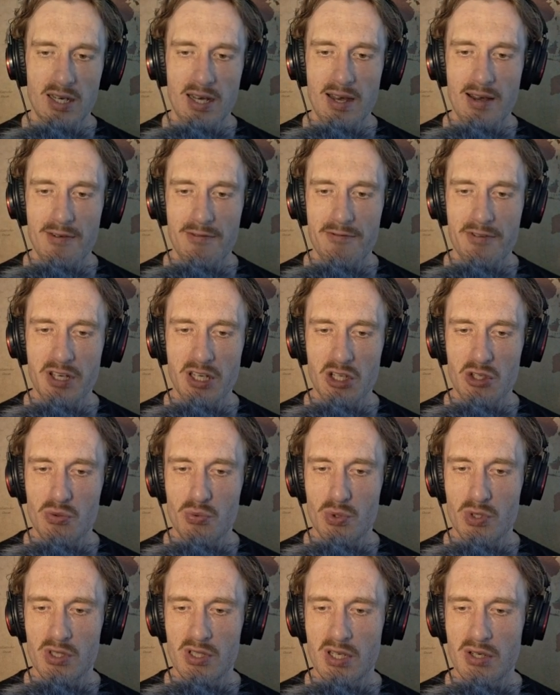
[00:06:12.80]
I think it
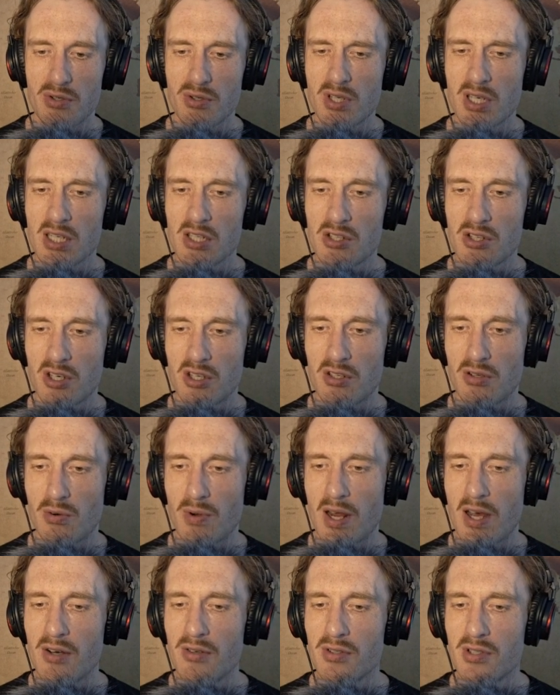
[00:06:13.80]
would. Now you can turn
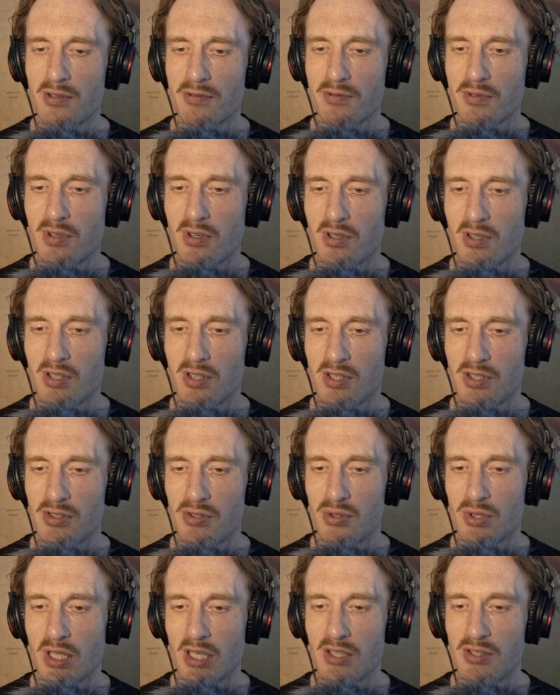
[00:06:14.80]
around, of course,
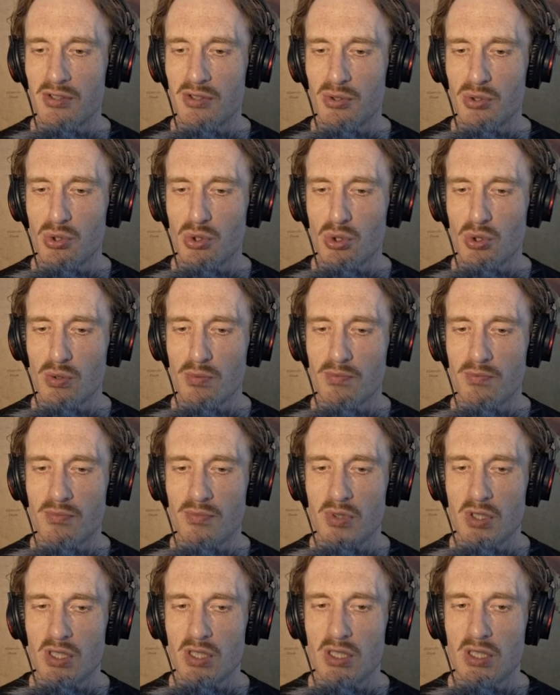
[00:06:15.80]
you can zoom,
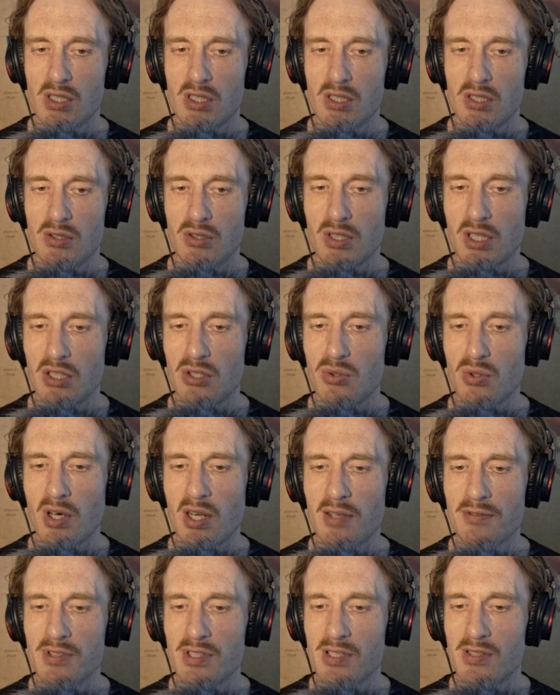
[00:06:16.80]
you can do all
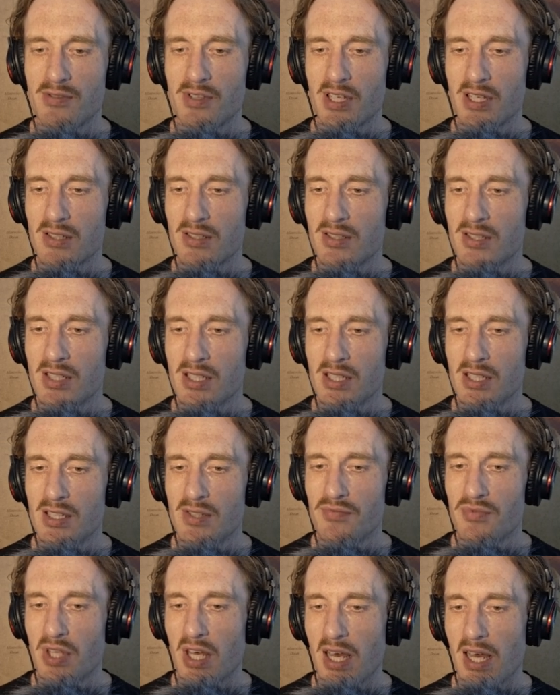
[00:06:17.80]
of these things,
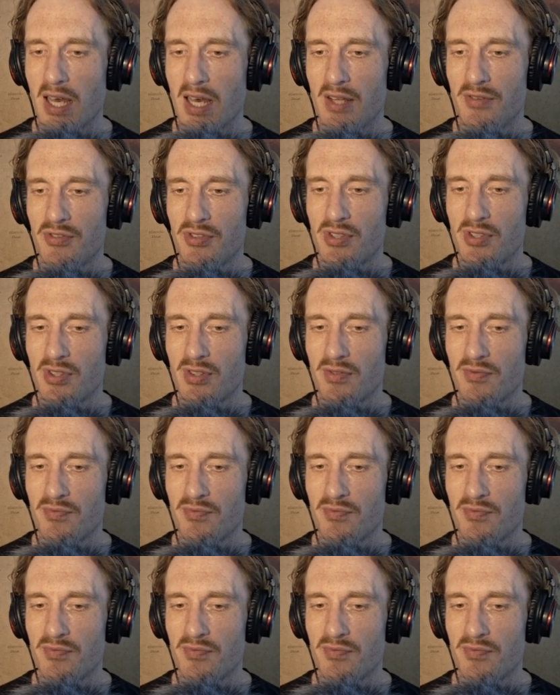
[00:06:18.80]
and